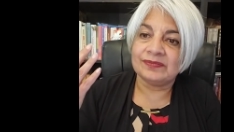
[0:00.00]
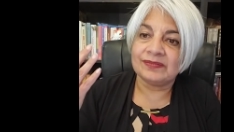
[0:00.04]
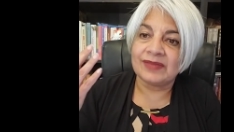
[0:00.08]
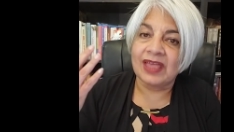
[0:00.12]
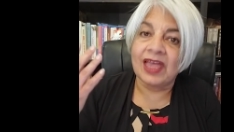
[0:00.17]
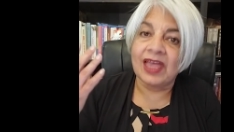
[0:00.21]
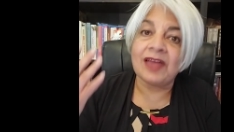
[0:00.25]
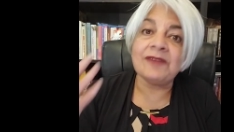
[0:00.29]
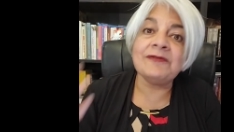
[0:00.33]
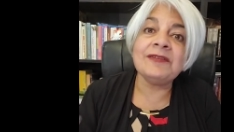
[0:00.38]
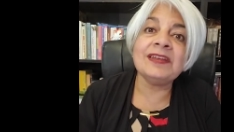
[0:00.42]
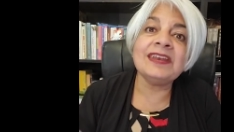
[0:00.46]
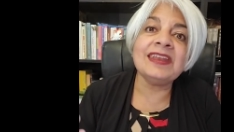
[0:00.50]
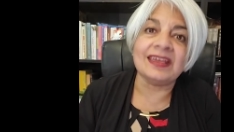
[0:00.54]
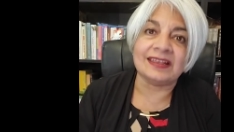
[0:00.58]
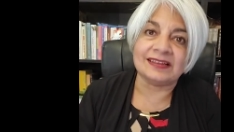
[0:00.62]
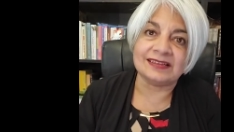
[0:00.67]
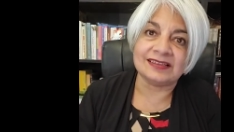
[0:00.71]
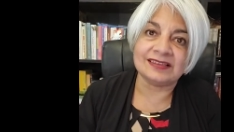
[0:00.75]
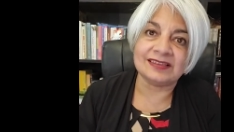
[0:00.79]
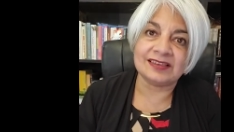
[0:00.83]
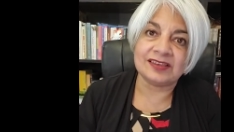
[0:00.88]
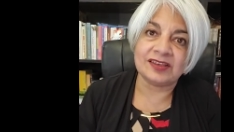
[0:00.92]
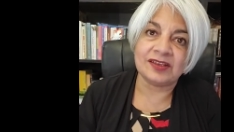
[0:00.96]

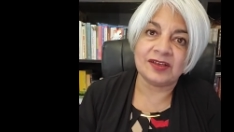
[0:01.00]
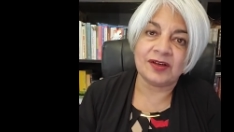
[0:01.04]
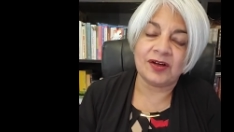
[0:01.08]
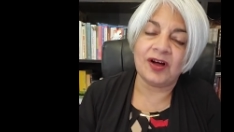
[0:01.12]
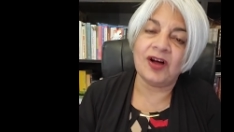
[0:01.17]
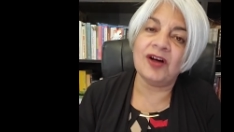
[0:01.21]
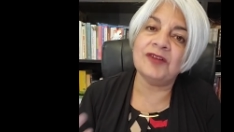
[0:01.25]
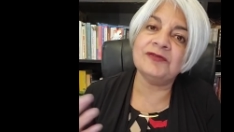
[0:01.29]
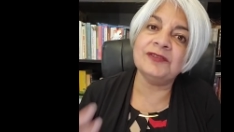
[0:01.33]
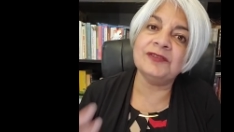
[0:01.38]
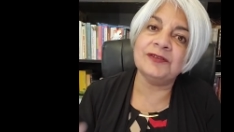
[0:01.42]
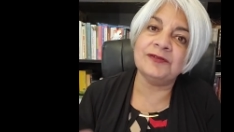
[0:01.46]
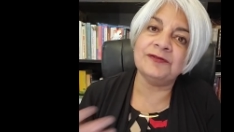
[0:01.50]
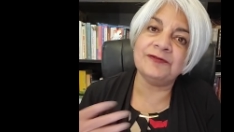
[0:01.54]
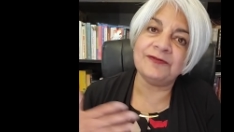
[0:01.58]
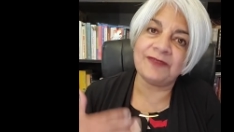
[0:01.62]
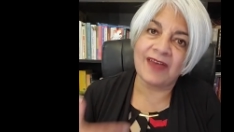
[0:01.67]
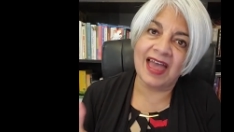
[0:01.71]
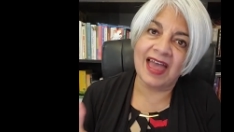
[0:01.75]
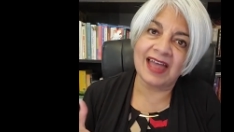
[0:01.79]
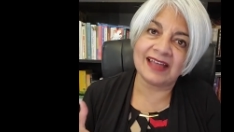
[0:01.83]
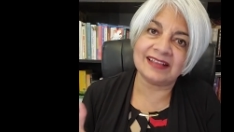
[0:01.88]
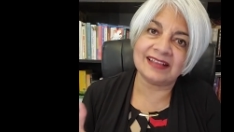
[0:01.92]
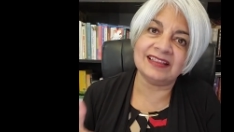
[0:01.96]
evidence of the
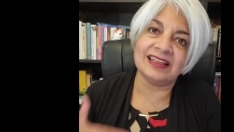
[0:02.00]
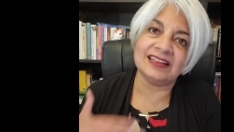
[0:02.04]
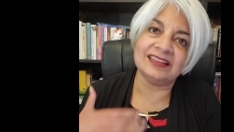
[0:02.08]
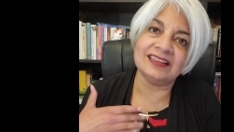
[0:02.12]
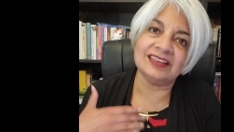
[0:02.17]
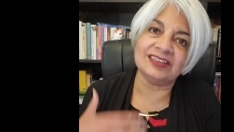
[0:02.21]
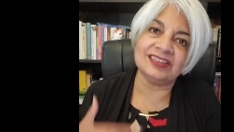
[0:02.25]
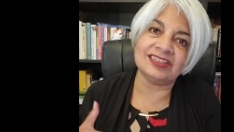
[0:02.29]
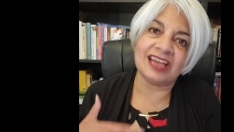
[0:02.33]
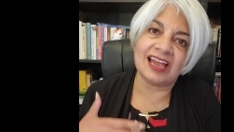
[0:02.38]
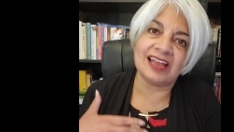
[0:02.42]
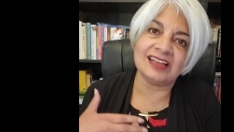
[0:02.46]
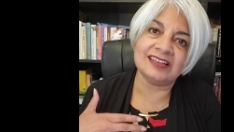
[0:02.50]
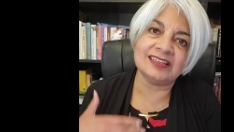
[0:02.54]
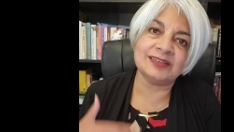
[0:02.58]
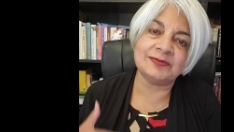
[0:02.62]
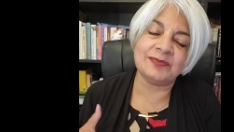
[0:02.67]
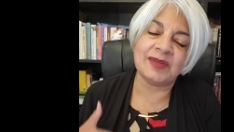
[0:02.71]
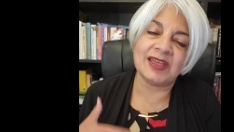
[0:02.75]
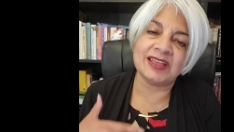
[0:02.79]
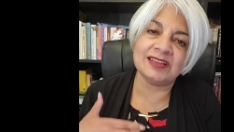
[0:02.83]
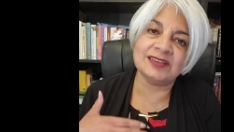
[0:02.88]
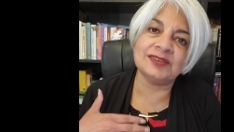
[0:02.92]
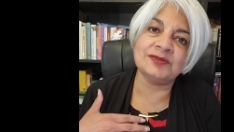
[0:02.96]
fact that the child
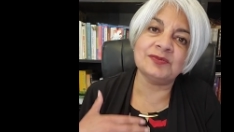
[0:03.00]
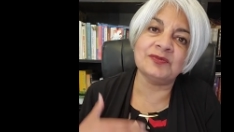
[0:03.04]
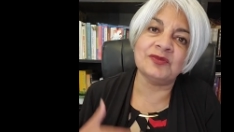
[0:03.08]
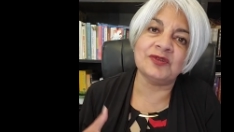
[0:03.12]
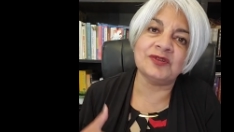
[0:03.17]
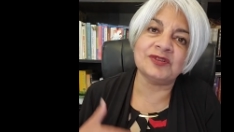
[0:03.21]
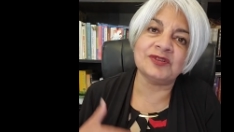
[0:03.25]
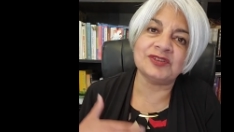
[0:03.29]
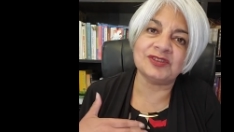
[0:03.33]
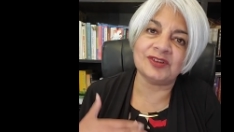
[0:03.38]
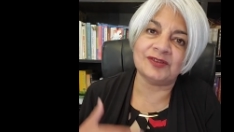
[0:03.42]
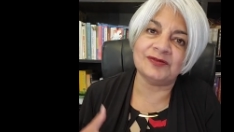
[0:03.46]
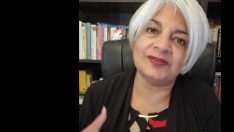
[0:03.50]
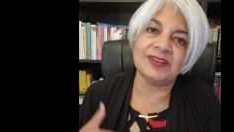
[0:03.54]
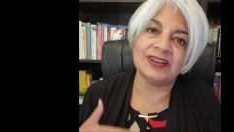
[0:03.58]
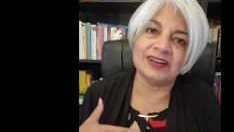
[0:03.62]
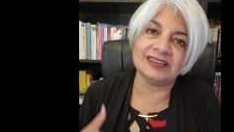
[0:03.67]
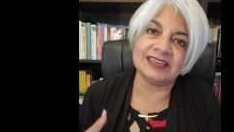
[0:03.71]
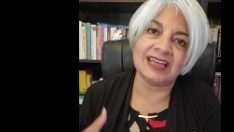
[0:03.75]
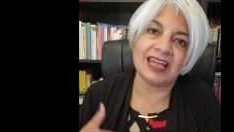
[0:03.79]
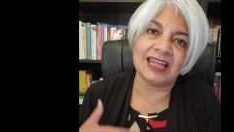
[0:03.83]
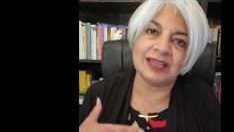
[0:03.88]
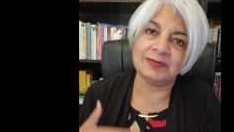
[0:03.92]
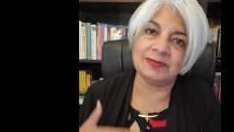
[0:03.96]
spends most of their
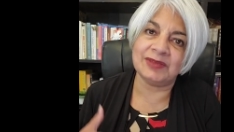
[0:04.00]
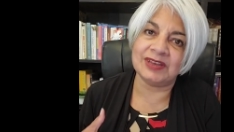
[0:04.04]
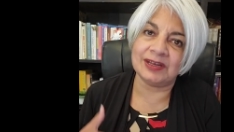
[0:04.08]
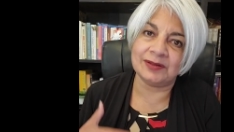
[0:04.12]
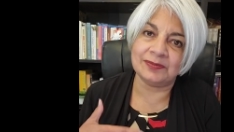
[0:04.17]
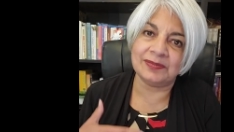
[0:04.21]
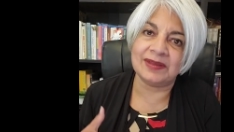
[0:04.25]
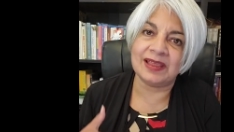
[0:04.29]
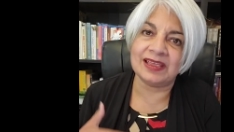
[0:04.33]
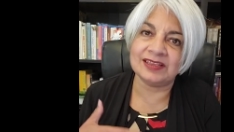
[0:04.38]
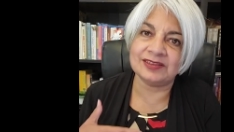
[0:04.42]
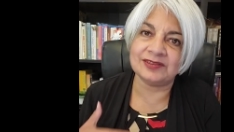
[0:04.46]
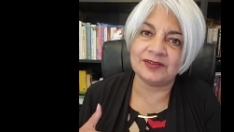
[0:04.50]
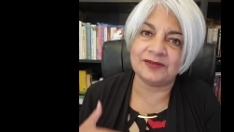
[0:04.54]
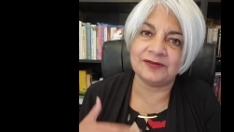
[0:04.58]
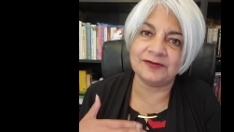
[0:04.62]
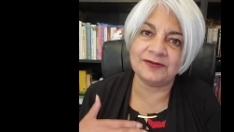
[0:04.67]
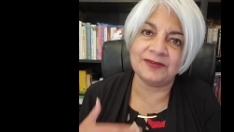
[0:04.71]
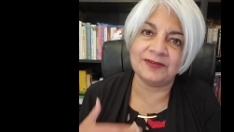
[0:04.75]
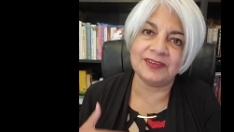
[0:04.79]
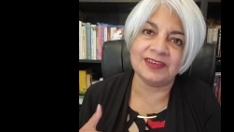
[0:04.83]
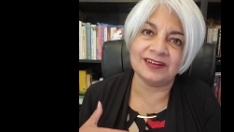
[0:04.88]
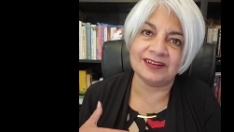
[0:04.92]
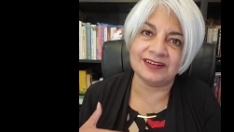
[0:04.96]
time in a place of
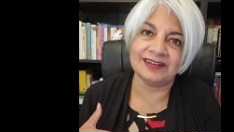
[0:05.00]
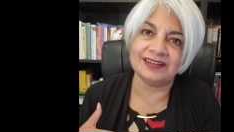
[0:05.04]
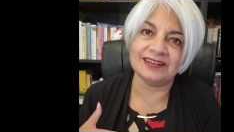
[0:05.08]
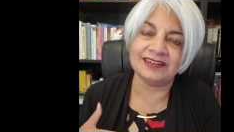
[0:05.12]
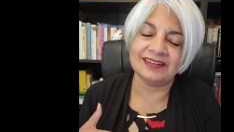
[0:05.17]
fear.